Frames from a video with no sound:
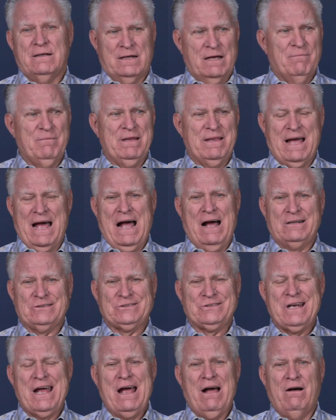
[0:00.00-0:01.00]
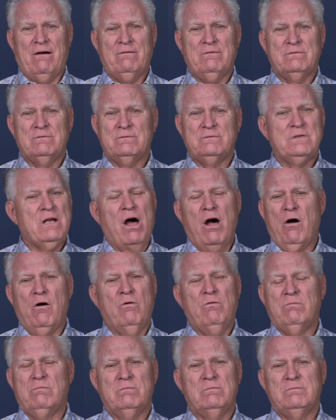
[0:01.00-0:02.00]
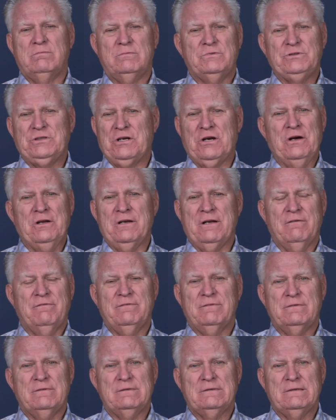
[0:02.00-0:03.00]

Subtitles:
"Give me the house now." No, she couldn't have.